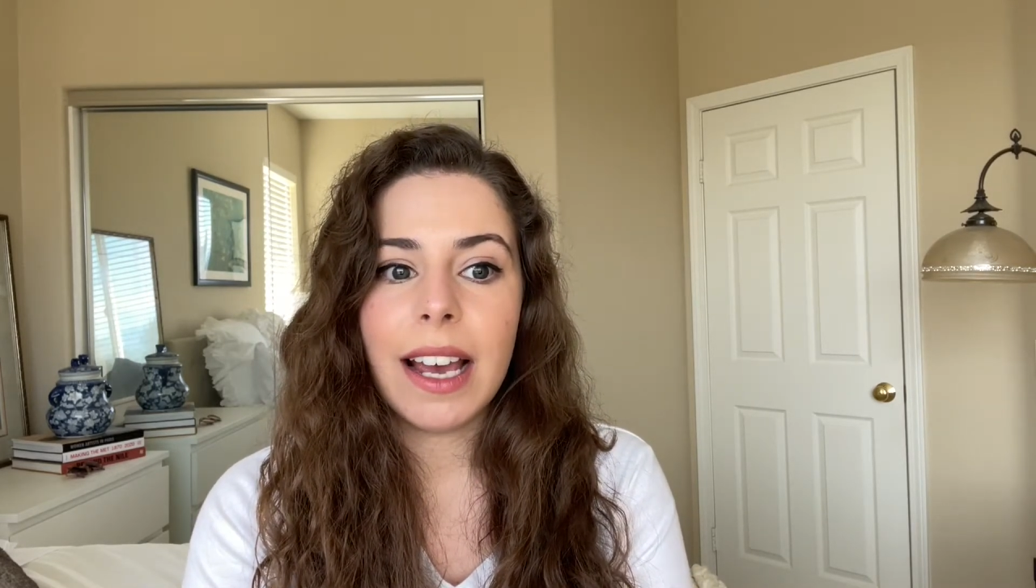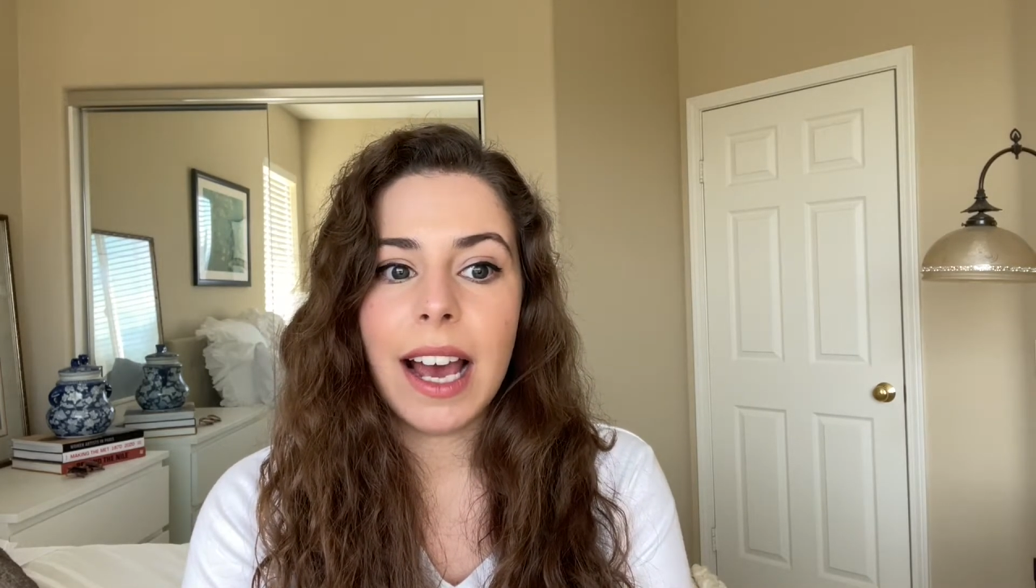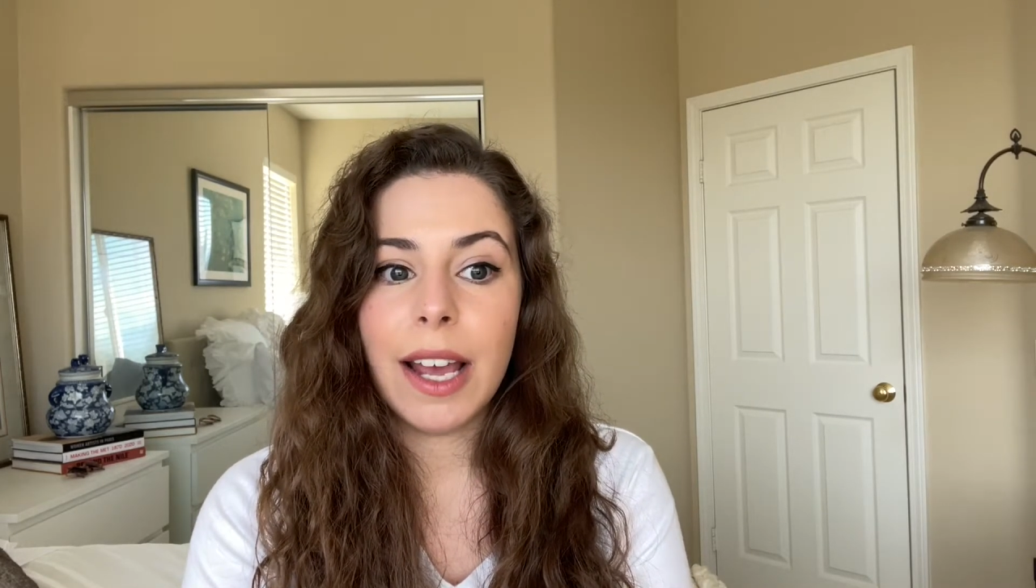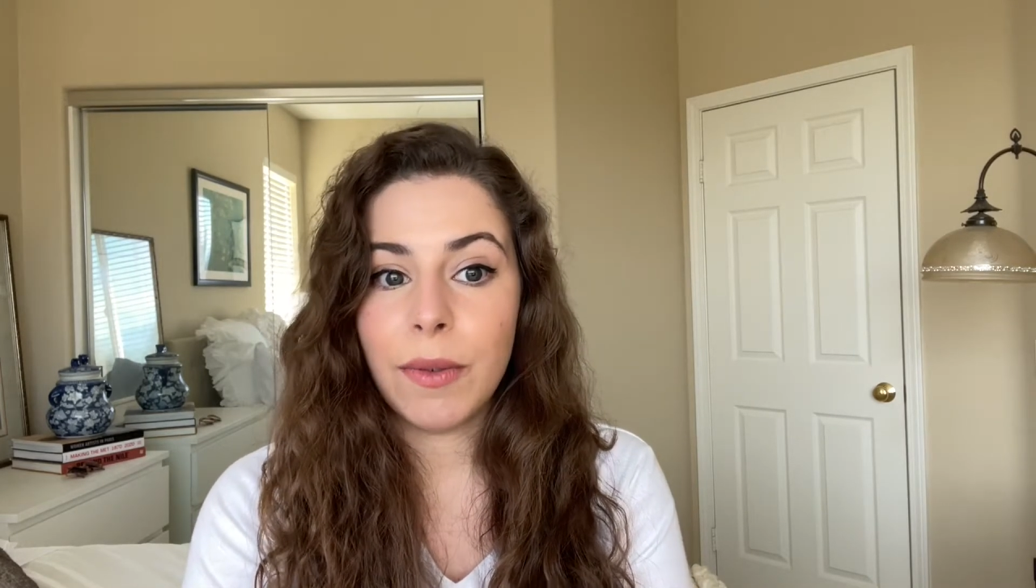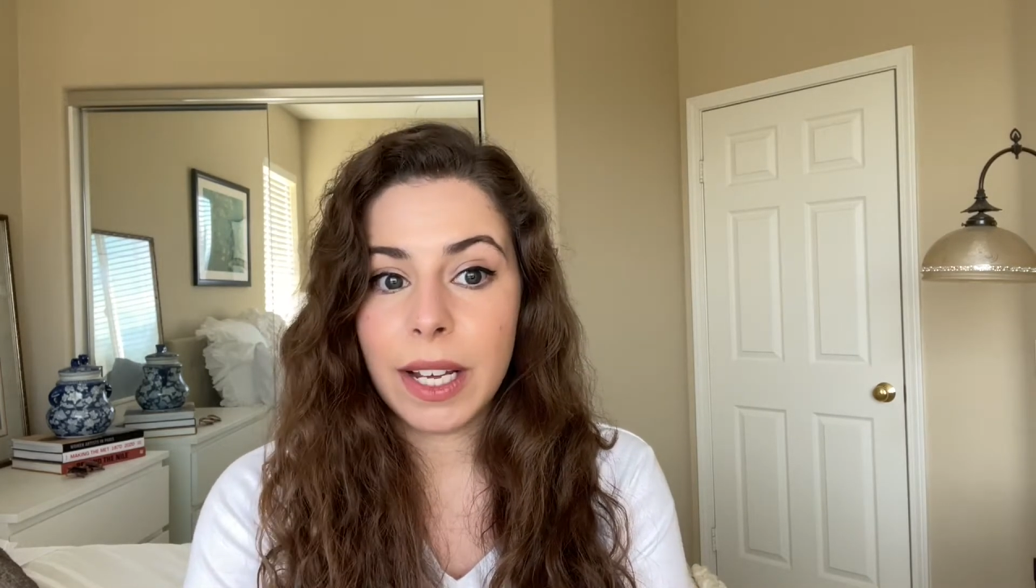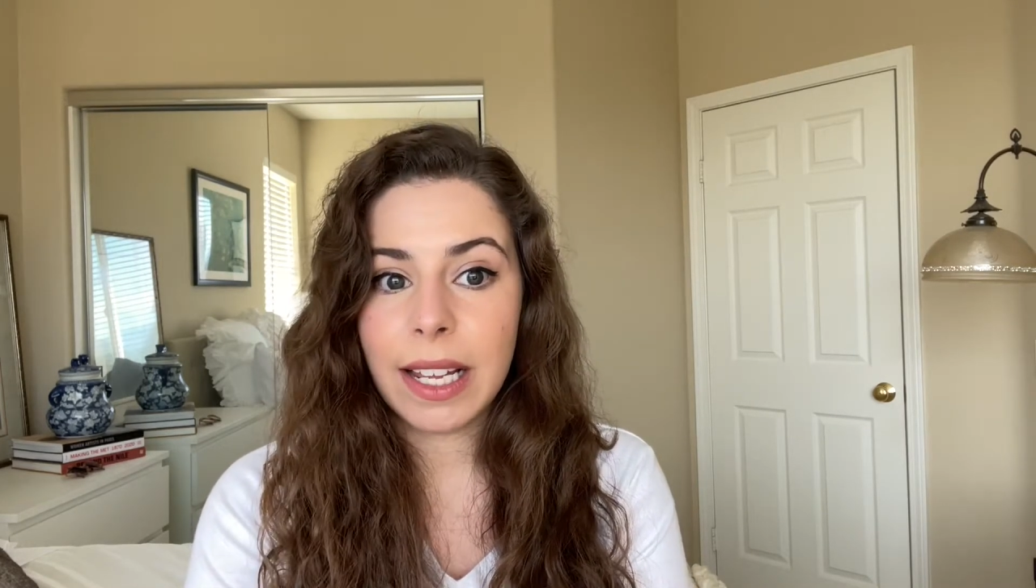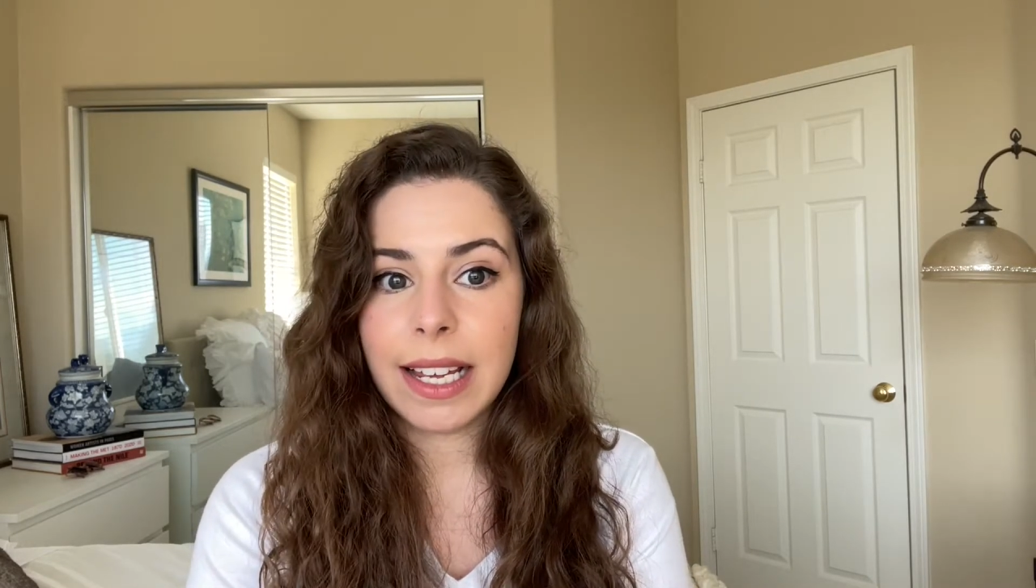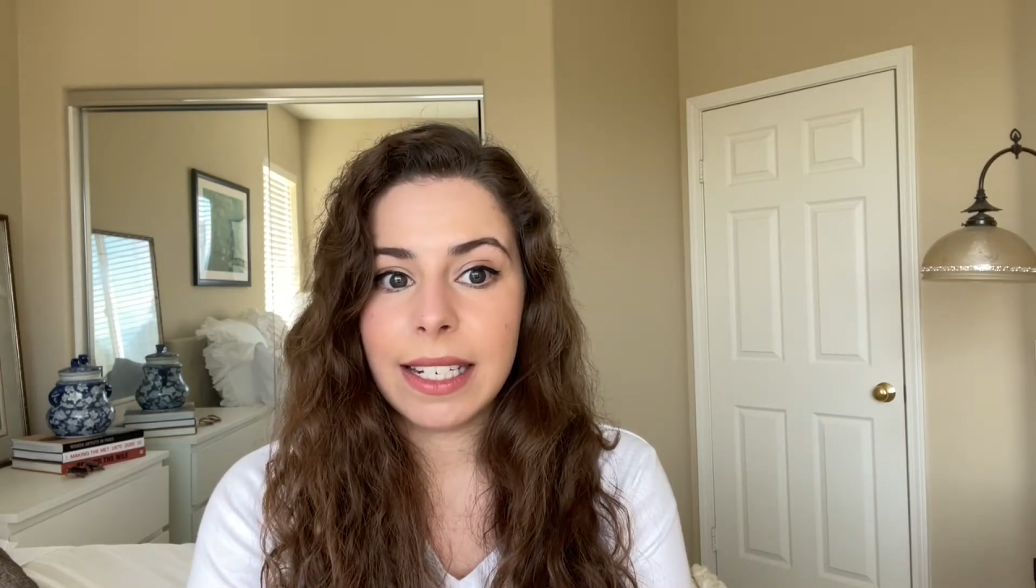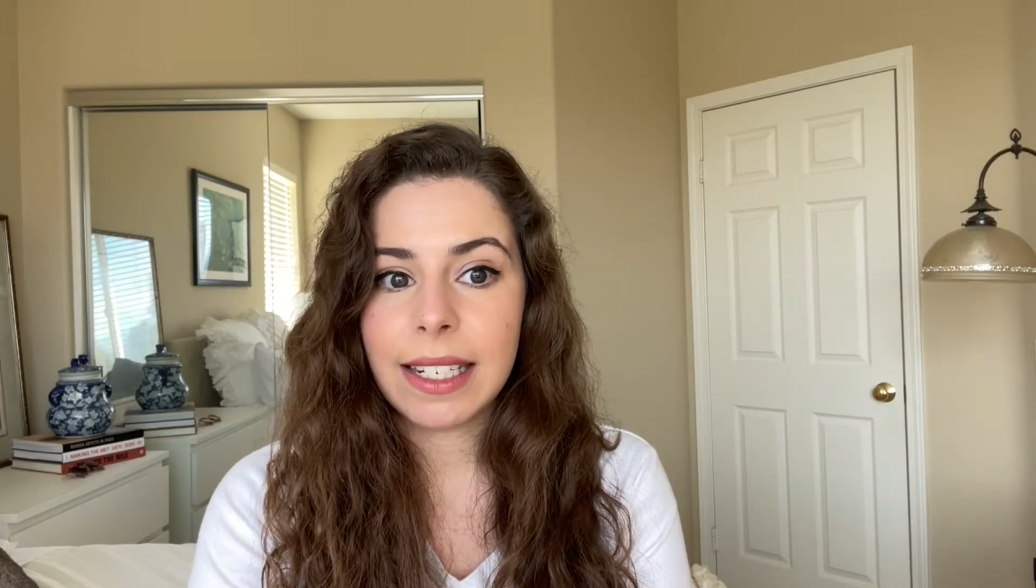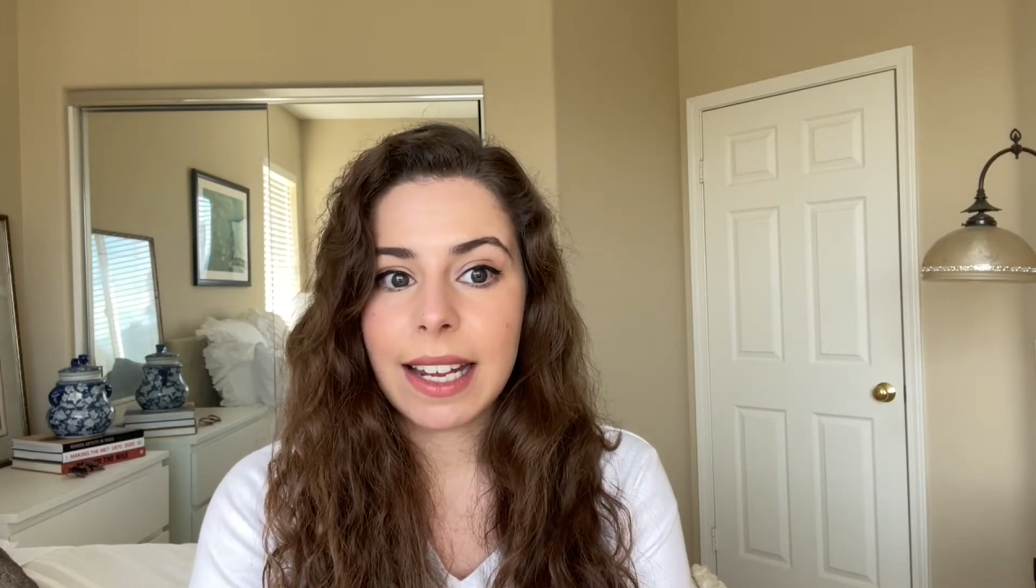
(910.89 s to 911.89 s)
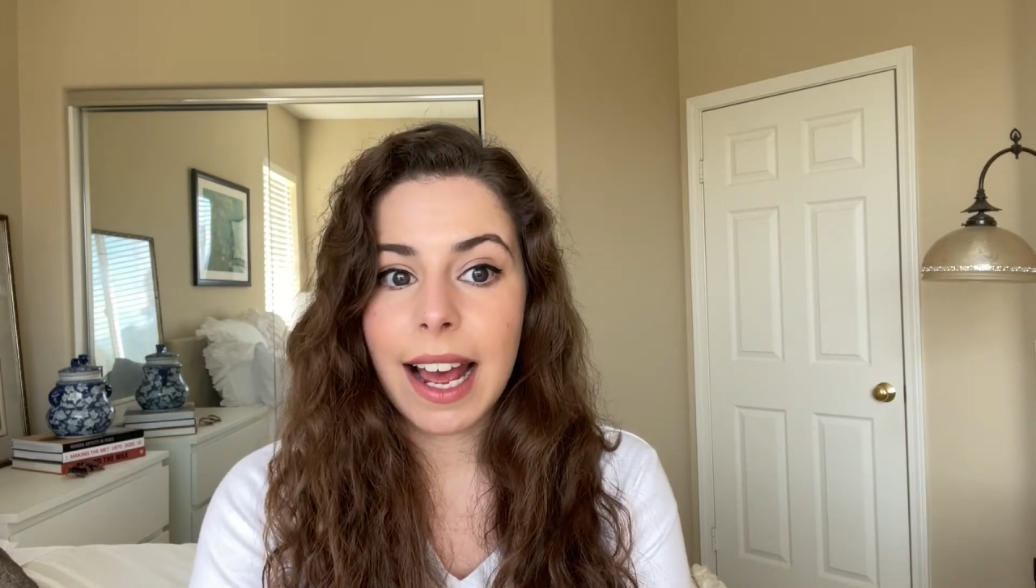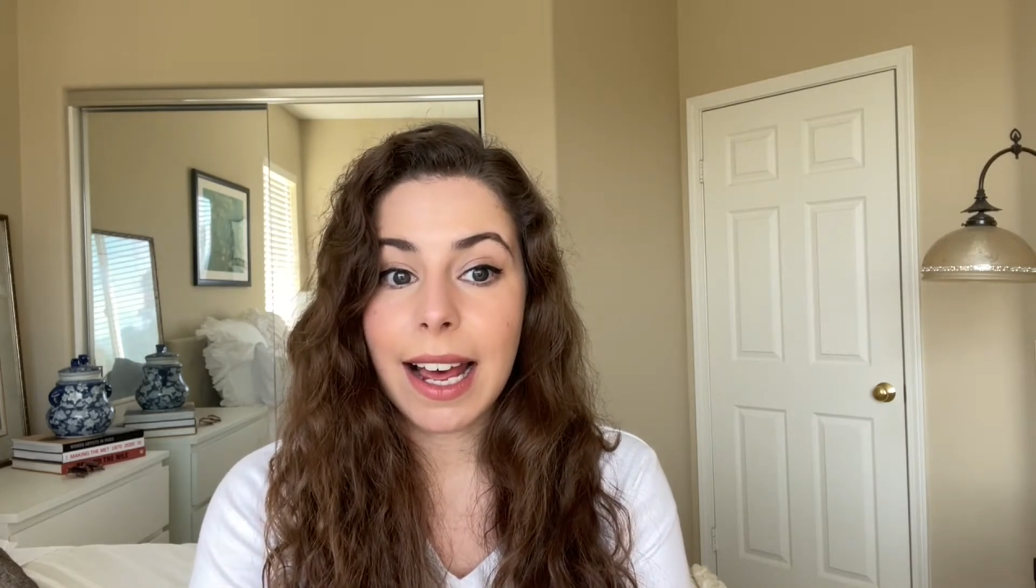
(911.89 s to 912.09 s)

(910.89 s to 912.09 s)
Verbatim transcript: I realize